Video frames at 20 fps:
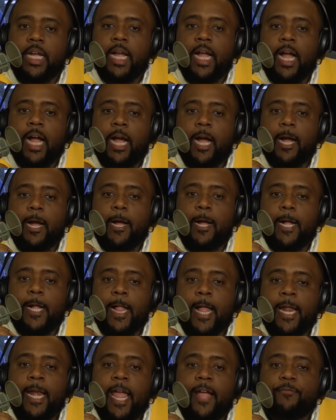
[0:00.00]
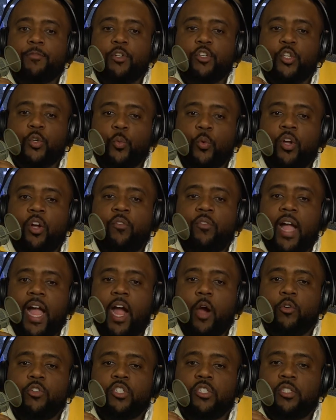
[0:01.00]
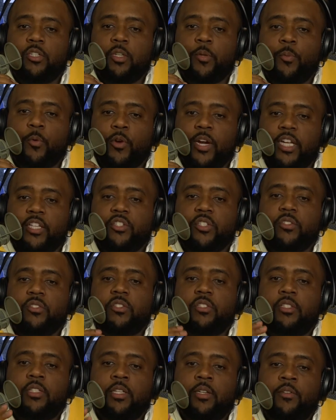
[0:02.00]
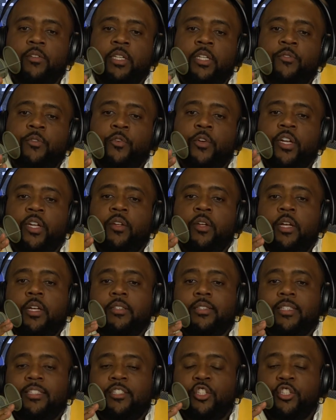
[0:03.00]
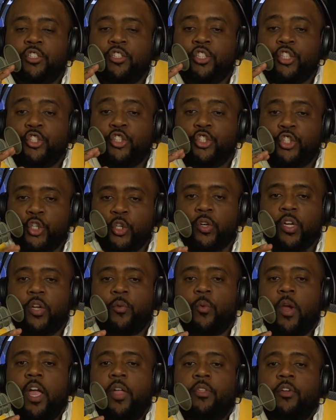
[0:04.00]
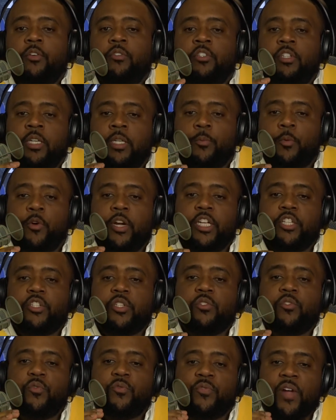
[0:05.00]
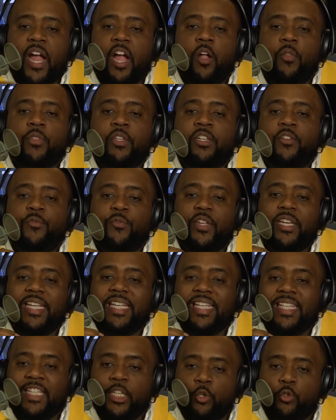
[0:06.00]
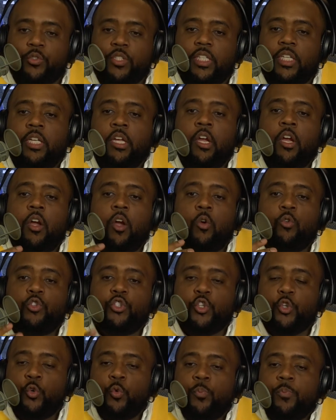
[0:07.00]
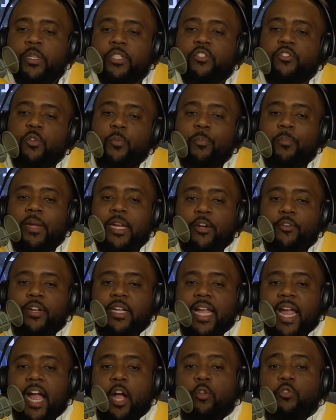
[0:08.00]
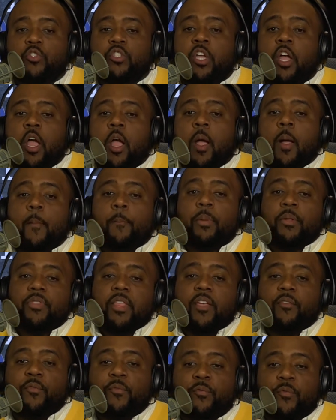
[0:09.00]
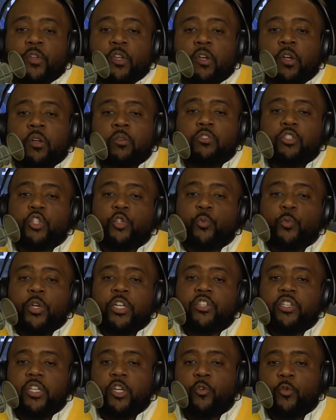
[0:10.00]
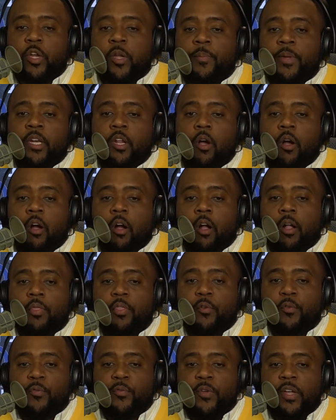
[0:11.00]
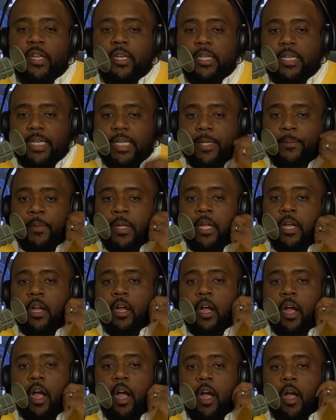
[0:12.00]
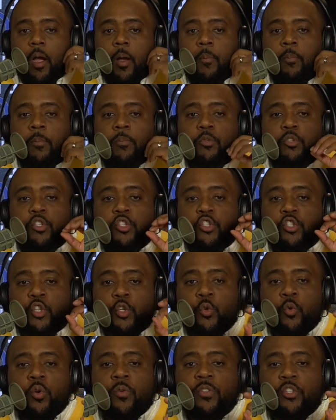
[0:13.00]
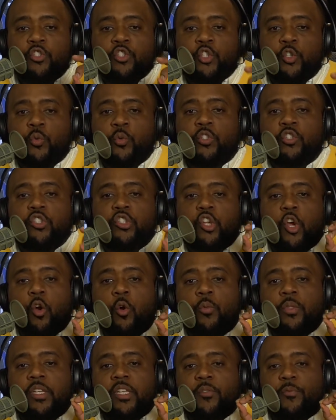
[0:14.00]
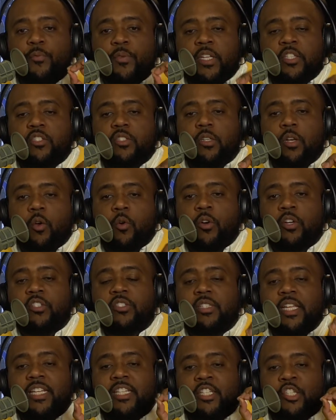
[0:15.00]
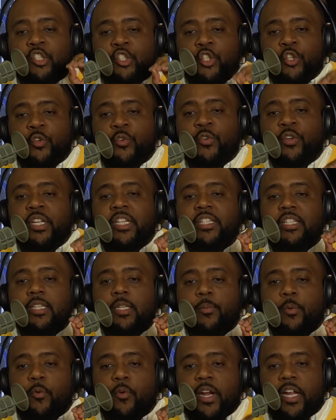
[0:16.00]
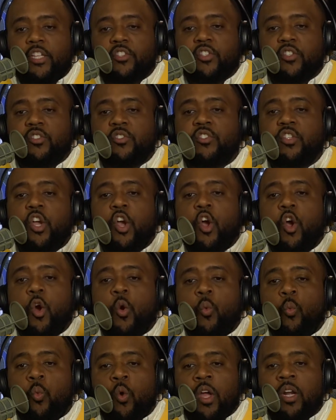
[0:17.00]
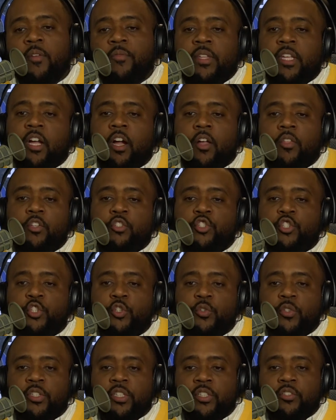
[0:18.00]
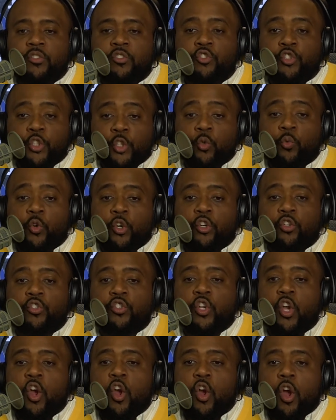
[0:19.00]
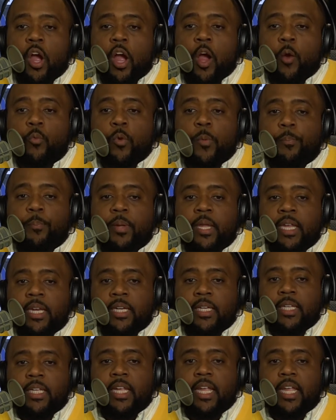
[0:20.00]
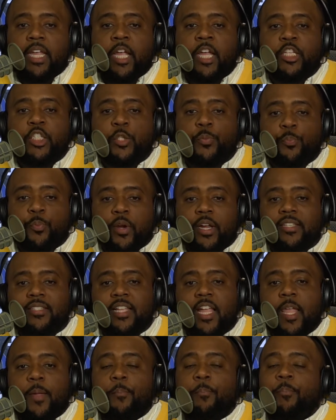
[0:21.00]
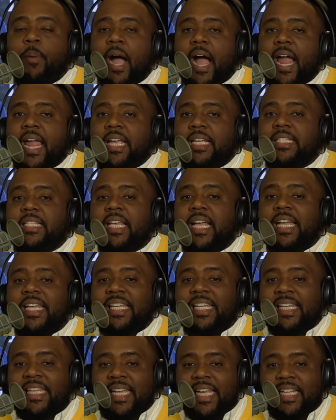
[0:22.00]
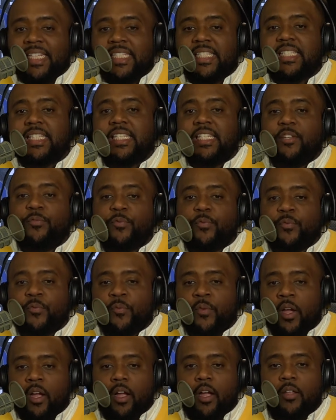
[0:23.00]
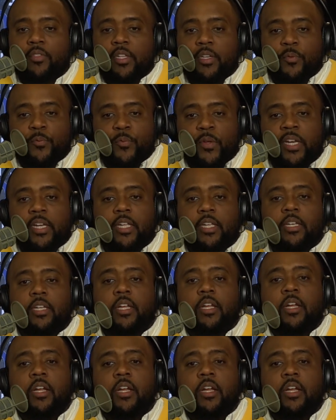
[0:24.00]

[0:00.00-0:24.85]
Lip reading: And after 12 hours of deliberations, the jury deliberations found the defendant guilty on two misdemeanor counts, but they failed to reach an agreement on the felony. Two of the jurors told the defense lawyers that during deliberations, one of the other jurors repeatedly expressed a bias against the defendant